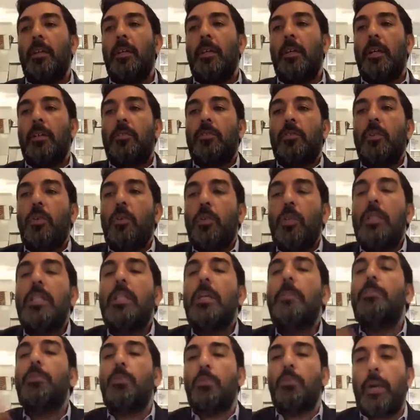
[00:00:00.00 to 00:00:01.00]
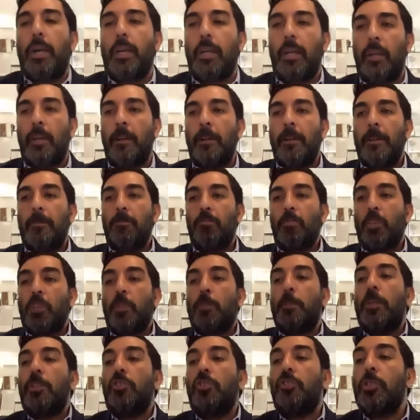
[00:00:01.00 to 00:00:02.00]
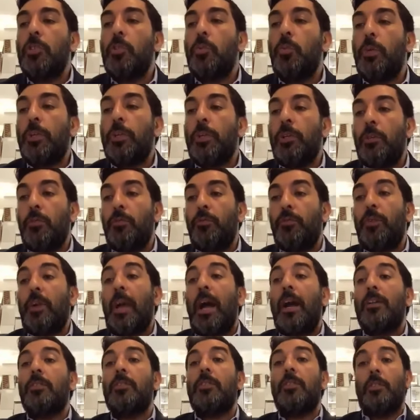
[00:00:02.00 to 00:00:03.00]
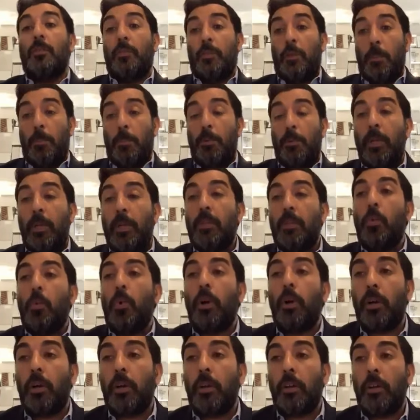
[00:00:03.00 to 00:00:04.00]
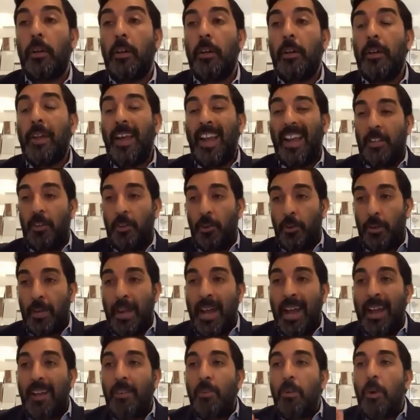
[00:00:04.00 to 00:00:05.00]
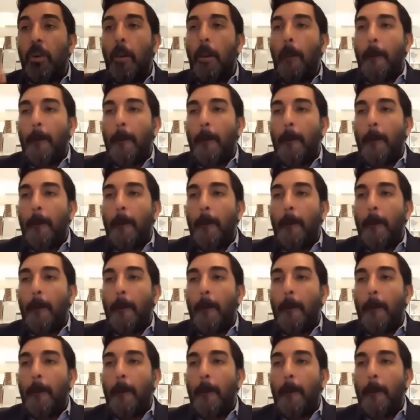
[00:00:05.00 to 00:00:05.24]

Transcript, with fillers: It's so liberating, especially when you've gone to the, you put in the work and you're now